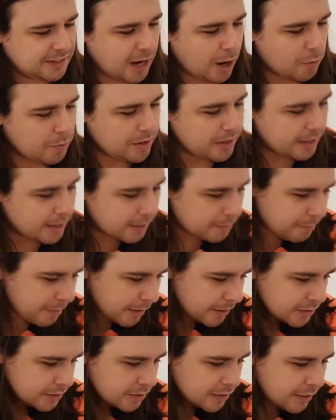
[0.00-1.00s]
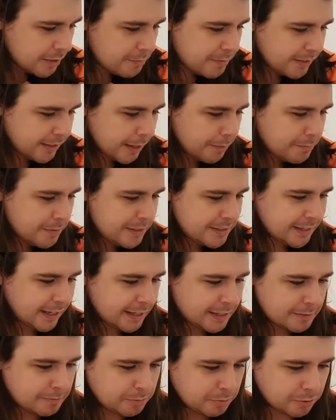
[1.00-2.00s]
Oh yeah, let me get me
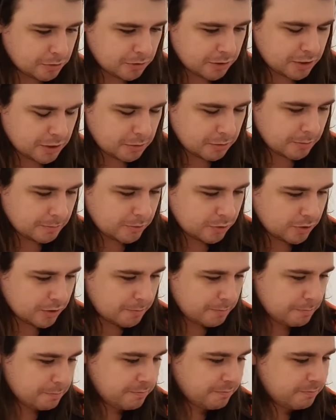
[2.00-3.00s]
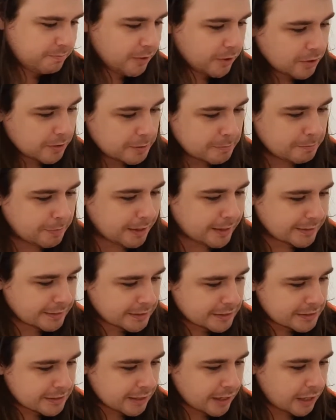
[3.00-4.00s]
Taddy Porter out, I'm gonna fucking bang
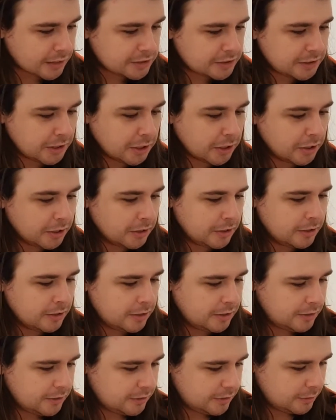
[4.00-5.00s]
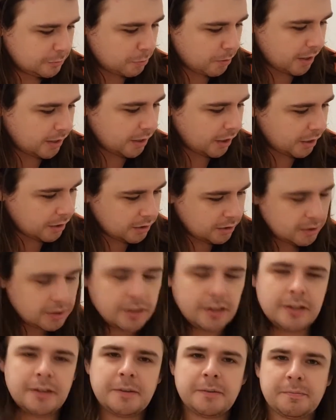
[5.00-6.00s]
this last year. Why I?
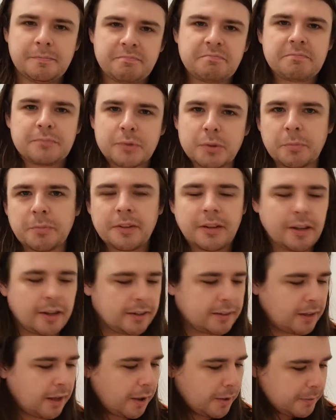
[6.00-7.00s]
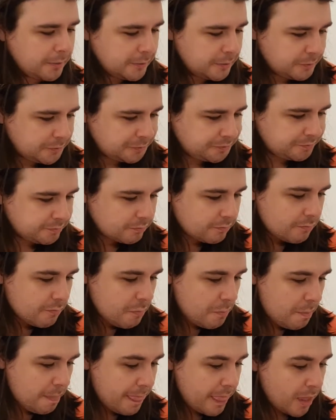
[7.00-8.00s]
Something like that.
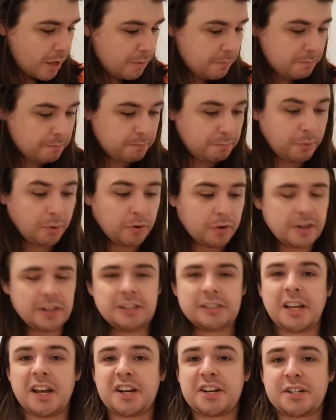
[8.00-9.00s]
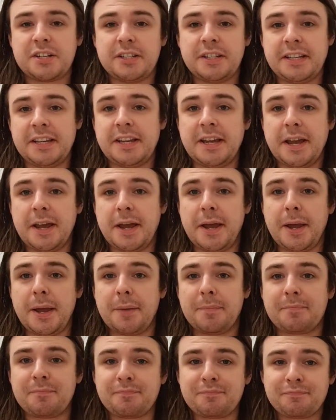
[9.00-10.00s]
But it's actually,
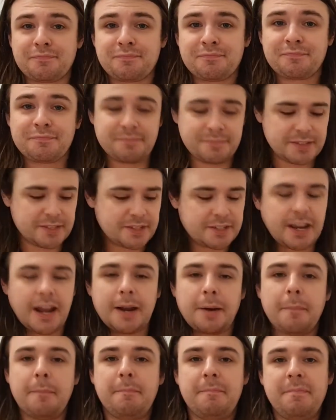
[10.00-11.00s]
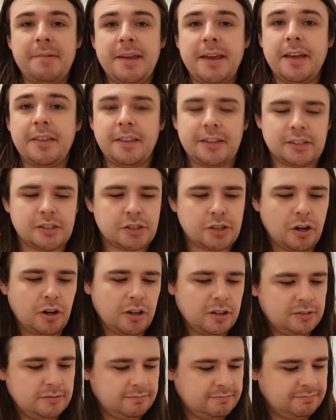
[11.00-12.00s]
it's kind of beer that's
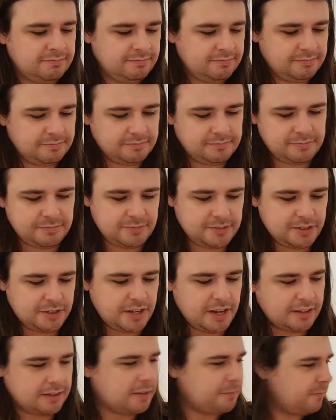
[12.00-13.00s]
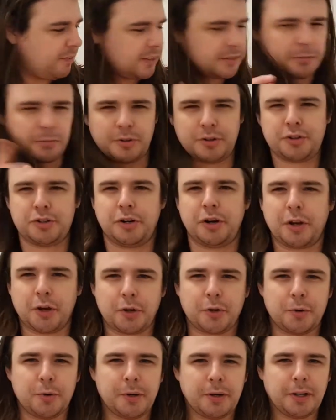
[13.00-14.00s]
got, in fact I'm just gonna
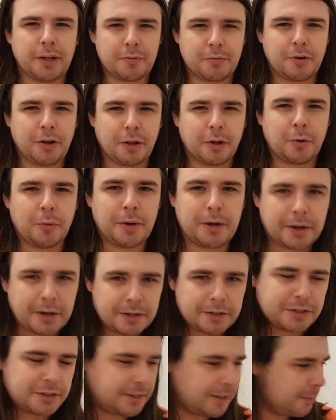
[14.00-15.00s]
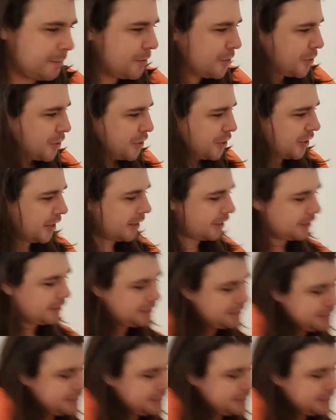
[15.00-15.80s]
Google it real quick actually, let me just check